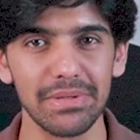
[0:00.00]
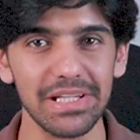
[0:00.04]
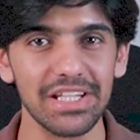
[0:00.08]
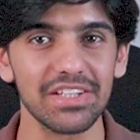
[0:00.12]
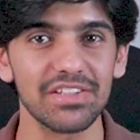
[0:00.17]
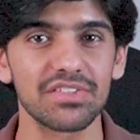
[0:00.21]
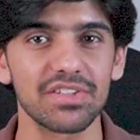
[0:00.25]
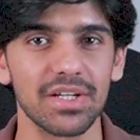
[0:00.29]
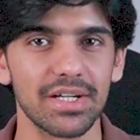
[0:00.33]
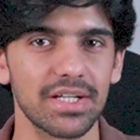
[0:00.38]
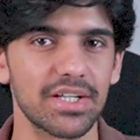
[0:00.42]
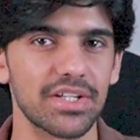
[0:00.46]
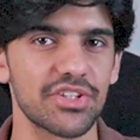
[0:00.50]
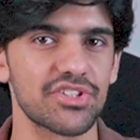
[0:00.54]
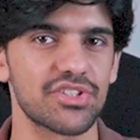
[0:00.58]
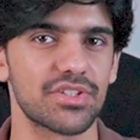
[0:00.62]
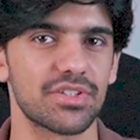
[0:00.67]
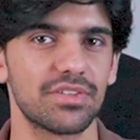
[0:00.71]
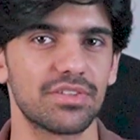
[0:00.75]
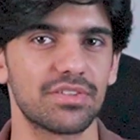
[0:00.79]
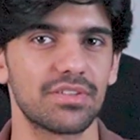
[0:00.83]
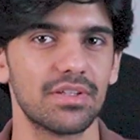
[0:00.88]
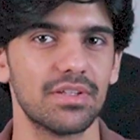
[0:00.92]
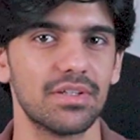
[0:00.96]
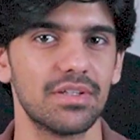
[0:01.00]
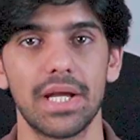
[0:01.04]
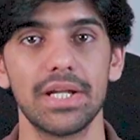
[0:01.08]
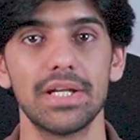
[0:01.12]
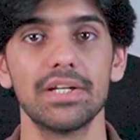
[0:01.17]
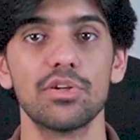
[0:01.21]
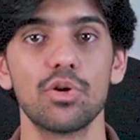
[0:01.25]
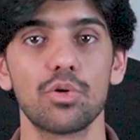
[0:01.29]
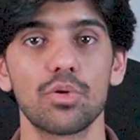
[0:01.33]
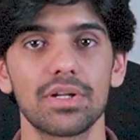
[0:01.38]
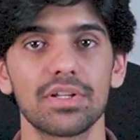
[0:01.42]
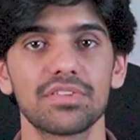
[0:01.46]
million citations
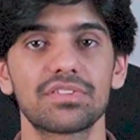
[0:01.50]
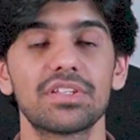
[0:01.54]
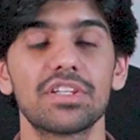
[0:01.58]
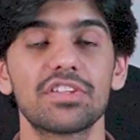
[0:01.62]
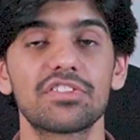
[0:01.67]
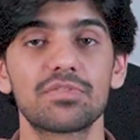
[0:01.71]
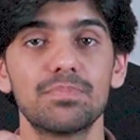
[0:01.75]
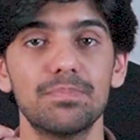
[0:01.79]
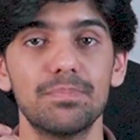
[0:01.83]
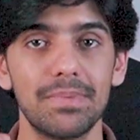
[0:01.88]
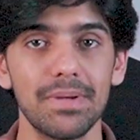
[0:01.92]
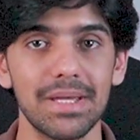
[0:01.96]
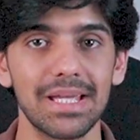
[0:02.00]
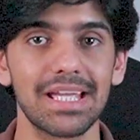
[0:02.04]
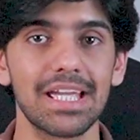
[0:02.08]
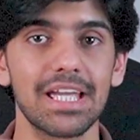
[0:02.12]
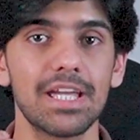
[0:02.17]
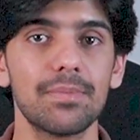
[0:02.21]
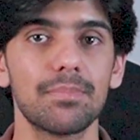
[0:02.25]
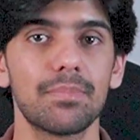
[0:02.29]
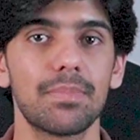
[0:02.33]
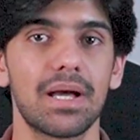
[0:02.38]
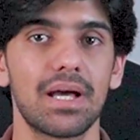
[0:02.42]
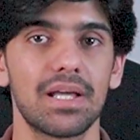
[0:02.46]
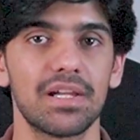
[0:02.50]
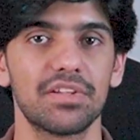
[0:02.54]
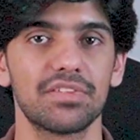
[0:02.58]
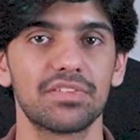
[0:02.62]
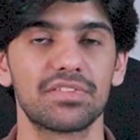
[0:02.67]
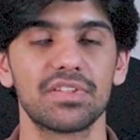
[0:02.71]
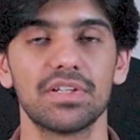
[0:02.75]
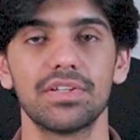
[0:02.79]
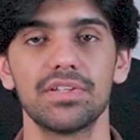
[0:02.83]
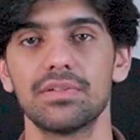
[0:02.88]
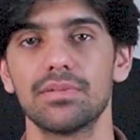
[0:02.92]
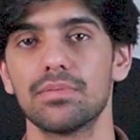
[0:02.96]
and noticed this big
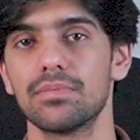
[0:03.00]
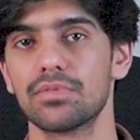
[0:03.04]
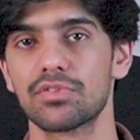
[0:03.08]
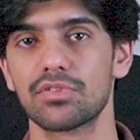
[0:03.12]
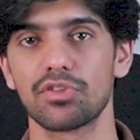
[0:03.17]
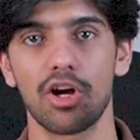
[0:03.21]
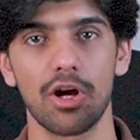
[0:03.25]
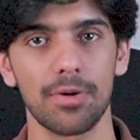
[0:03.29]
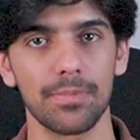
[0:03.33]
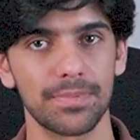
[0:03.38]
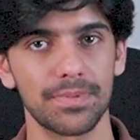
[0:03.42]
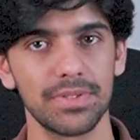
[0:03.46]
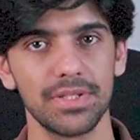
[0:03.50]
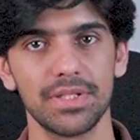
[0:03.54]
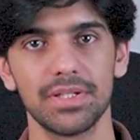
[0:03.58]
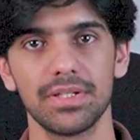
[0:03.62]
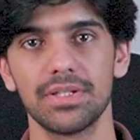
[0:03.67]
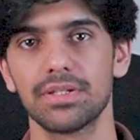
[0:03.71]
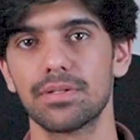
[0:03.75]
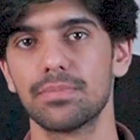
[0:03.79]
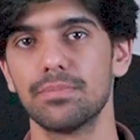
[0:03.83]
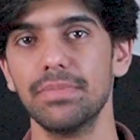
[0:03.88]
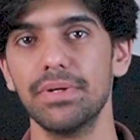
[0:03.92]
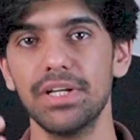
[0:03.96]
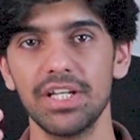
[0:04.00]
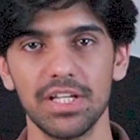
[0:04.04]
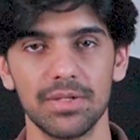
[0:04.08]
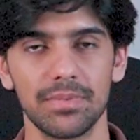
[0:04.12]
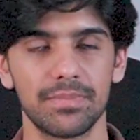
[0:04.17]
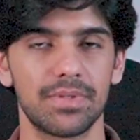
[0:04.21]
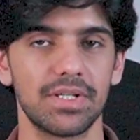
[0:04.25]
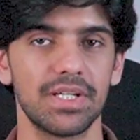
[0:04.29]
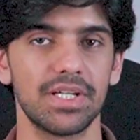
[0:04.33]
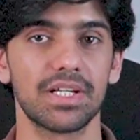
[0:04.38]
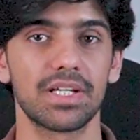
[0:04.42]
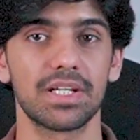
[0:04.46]
imbalance in top tier,
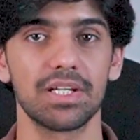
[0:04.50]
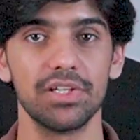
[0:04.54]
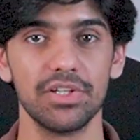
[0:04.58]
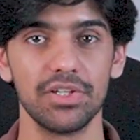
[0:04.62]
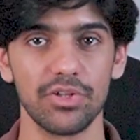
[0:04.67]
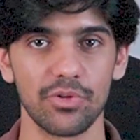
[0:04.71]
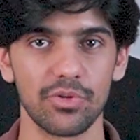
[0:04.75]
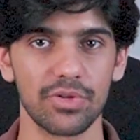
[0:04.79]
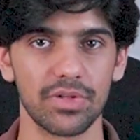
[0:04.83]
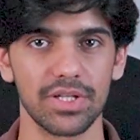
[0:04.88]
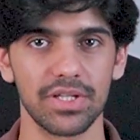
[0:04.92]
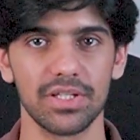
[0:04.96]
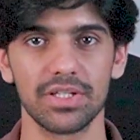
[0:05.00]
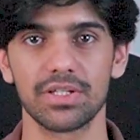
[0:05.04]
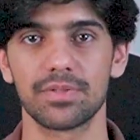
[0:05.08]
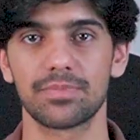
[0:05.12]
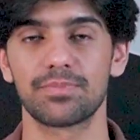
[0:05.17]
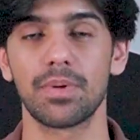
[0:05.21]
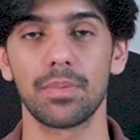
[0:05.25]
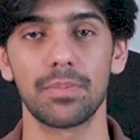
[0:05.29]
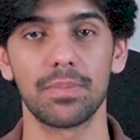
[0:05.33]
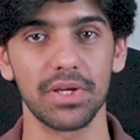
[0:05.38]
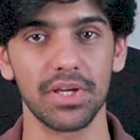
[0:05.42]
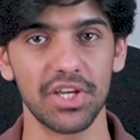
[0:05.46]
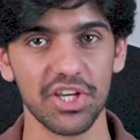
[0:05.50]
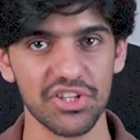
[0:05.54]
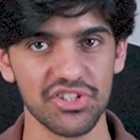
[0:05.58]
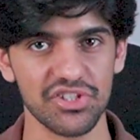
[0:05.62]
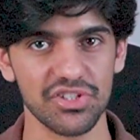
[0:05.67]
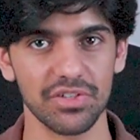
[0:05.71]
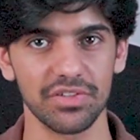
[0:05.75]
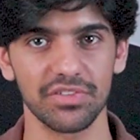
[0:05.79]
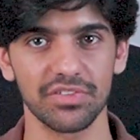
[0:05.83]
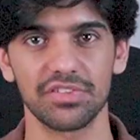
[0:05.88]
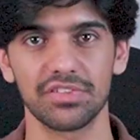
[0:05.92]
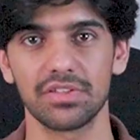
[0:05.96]
medium tier, and low tier
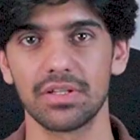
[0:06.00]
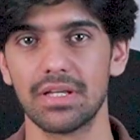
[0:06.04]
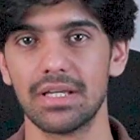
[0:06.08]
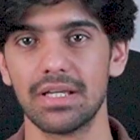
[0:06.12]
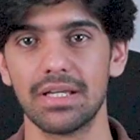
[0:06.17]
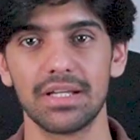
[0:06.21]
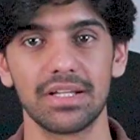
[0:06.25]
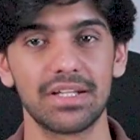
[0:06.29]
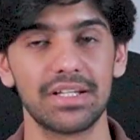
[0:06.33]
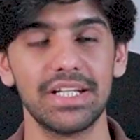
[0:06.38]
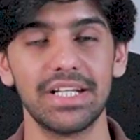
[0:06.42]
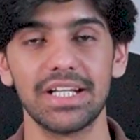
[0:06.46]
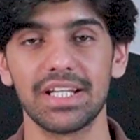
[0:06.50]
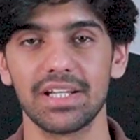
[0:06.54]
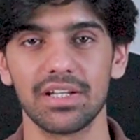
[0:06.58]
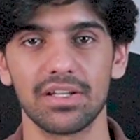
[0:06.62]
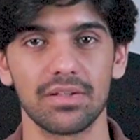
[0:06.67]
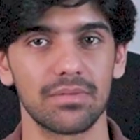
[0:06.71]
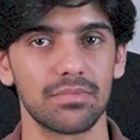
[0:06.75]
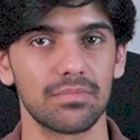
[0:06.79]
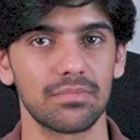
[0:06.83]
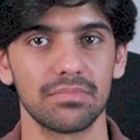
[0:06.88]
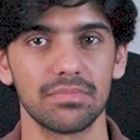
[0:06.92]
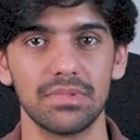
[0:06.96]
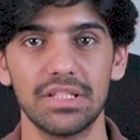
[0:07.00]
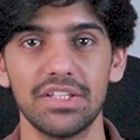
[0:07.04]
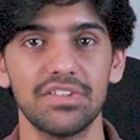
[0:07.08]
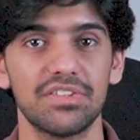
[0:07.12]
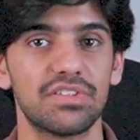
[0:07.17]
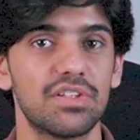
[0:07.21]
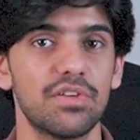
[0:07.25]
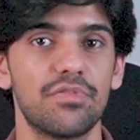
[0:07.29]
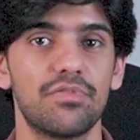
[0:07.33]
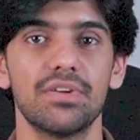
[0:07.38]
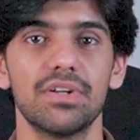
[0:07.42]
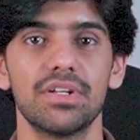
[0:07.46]
publications, creating
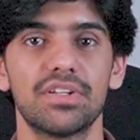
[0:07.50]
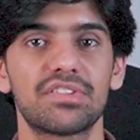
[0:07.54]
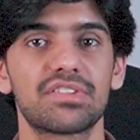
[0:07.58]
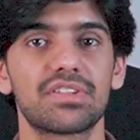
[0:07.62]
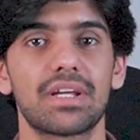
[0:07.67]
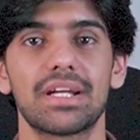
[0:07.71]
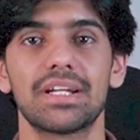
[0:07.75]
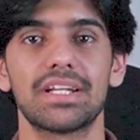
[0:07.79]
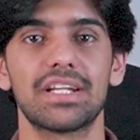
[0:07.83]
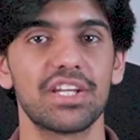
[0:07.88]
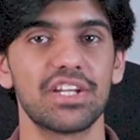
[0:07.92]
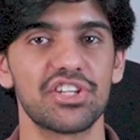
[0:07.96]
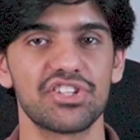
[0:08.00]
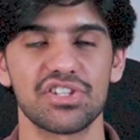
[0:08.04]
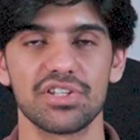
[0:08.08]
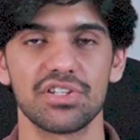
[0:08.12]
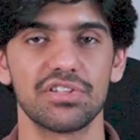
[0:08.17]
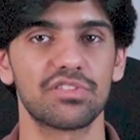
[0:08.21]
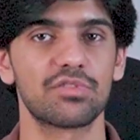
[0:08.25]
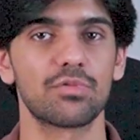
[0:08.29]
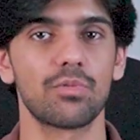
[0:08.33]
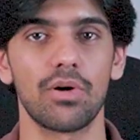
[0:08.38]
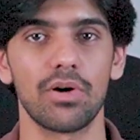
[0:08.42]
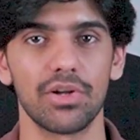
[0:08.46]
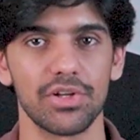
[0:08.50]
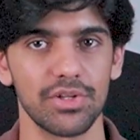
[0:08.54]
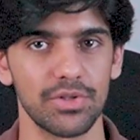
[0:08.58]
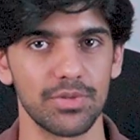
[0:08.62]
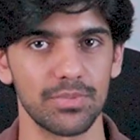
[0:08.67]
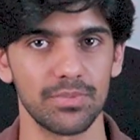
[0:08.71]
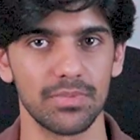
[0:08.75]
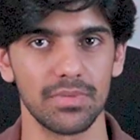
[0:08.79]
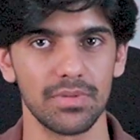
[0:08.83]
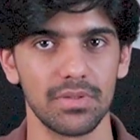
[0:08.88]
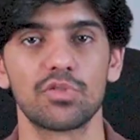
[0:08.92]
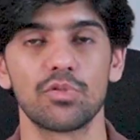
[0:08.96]
these different citations volume.